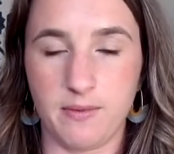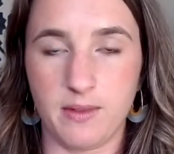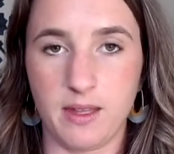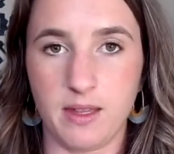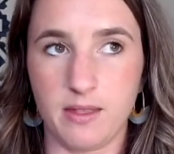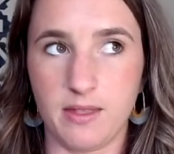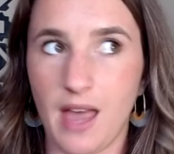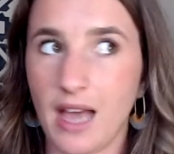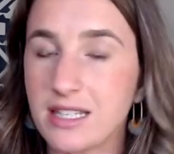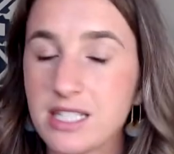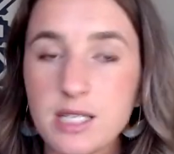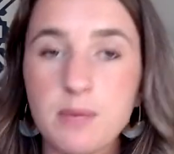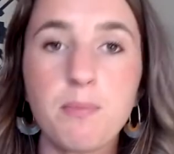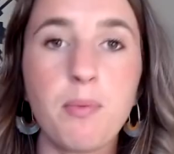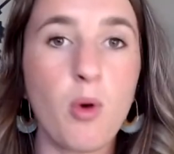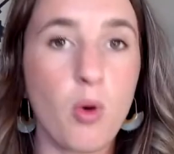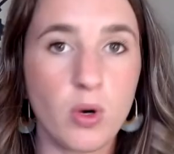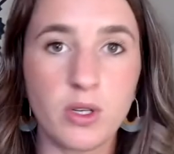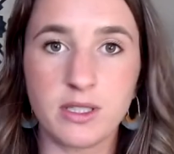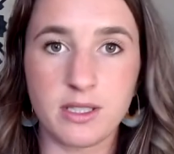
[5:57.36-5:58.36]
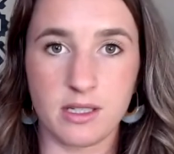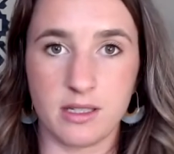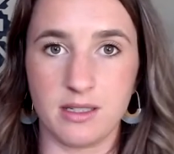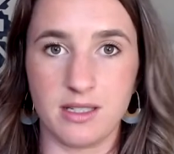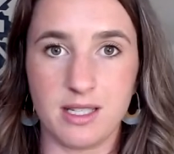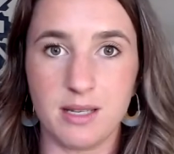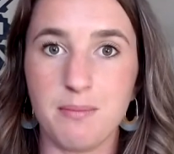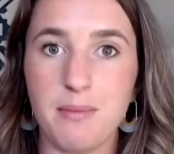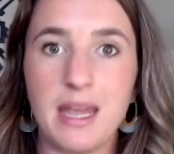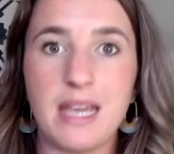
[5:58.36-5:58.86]
That's important
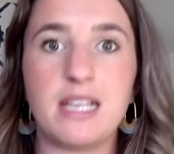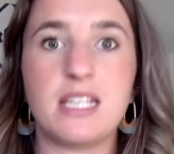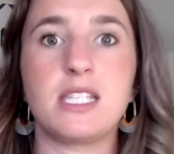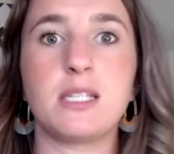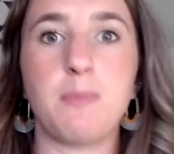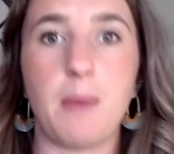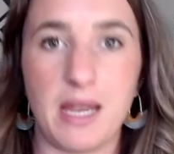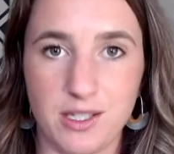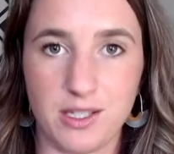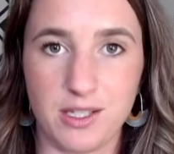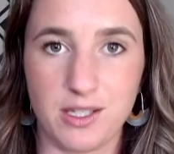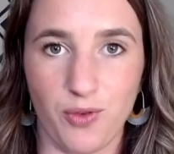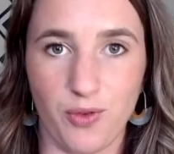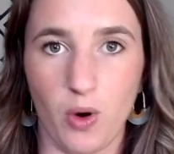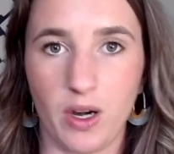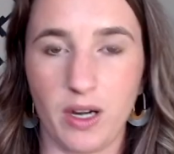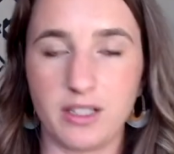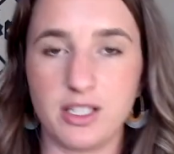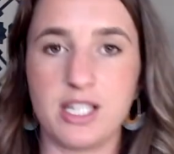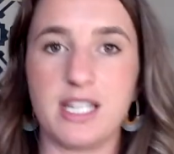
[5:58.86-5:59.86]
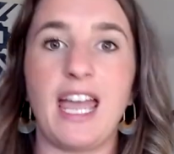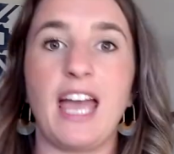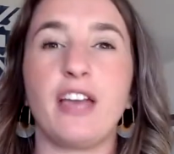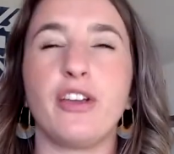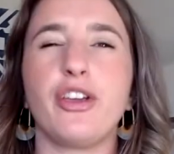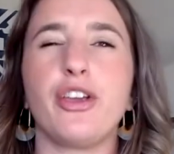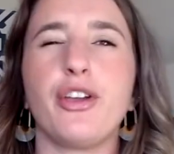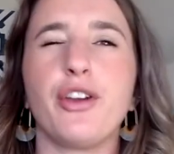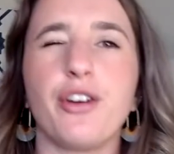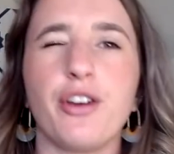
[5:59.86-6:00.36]
to make space for, to get
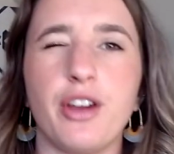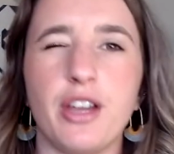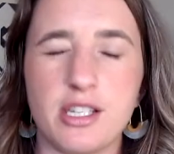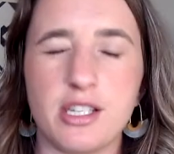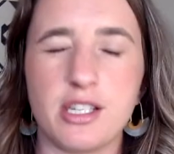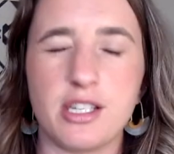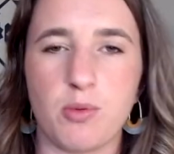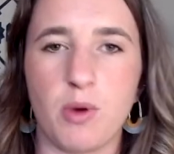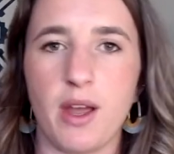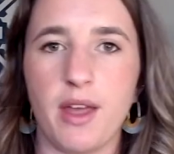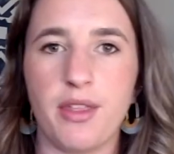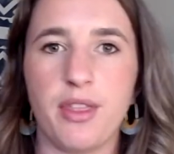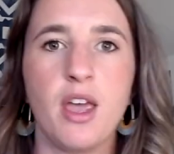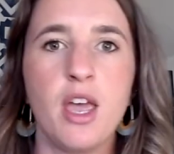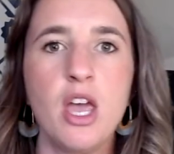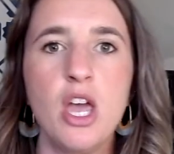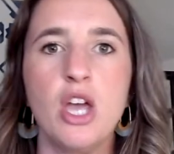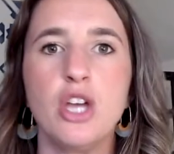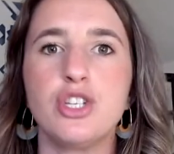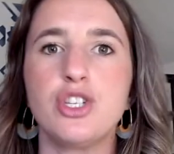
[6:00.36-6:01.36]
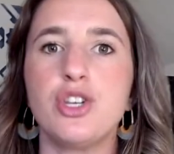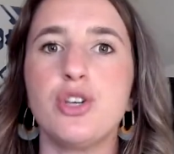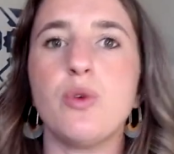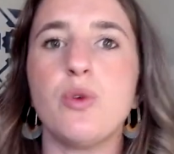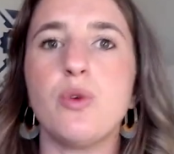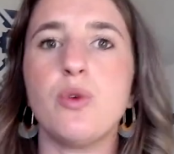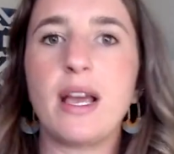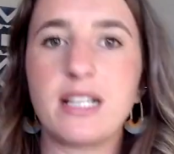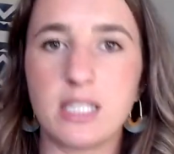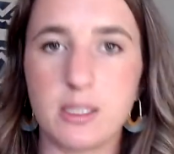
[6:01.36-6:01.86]
curious with, to
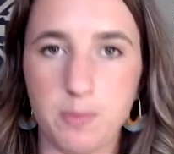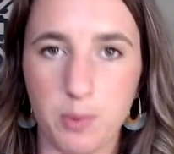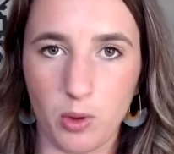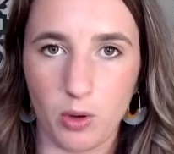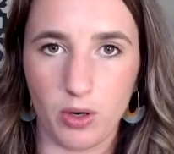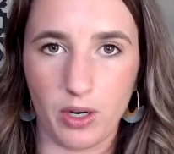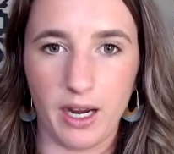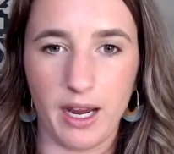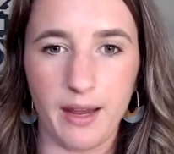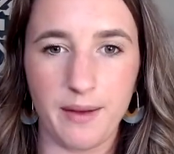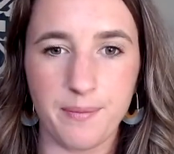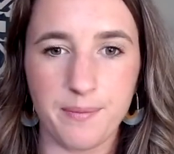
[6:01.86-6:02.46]
explore it.